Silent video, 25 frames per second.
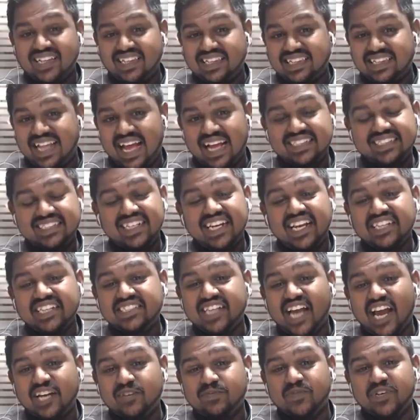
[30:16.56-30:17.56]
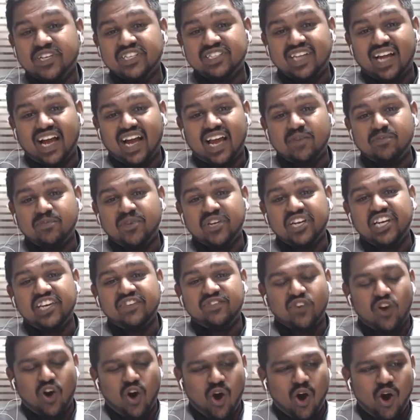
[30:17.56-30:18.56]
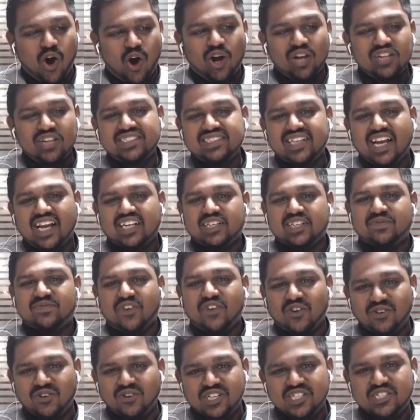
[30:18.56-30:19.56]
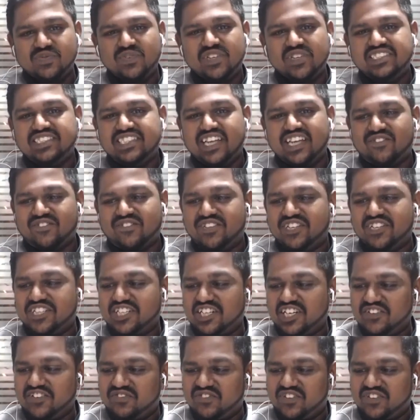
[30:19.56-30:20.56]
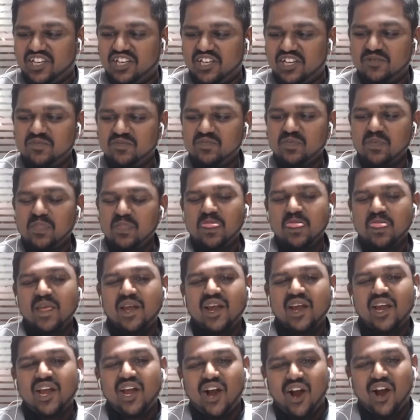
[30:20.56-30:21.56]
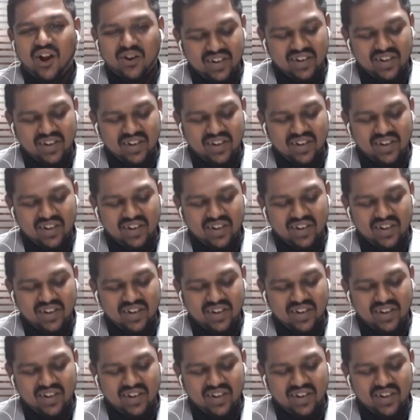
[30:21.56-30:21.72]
that's an excitement I believe all startup founders will definitely feel. All right,